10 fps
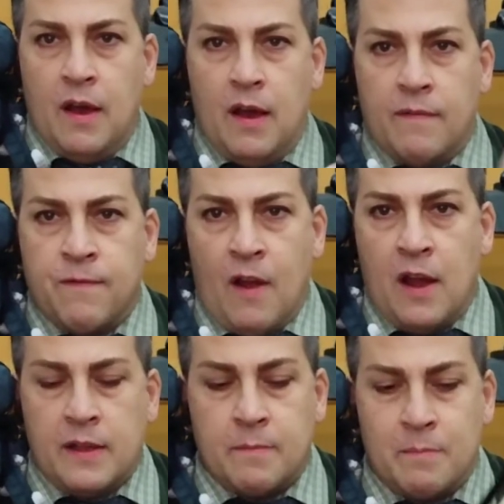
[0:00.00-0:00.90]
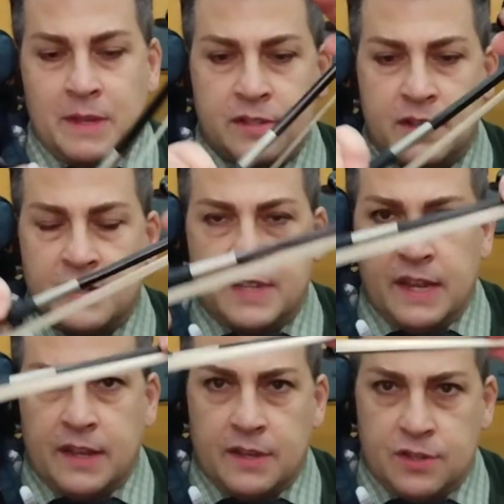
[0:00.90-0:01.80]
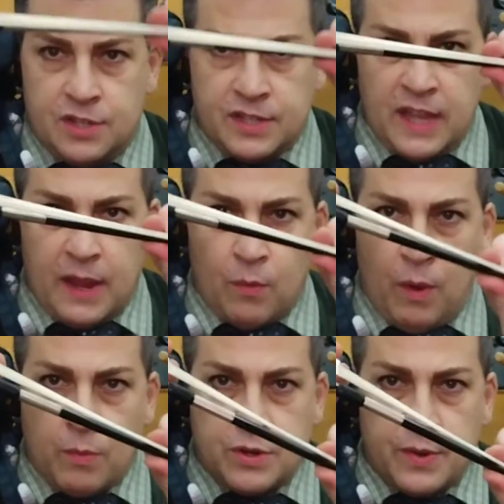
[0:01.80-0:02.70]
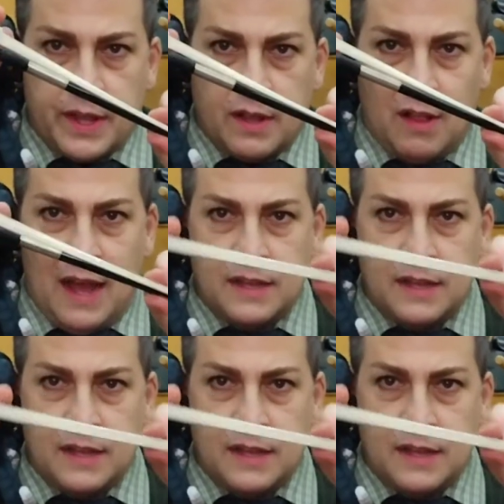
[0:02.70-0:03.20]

frog meets the stick, just like what we're doing in class.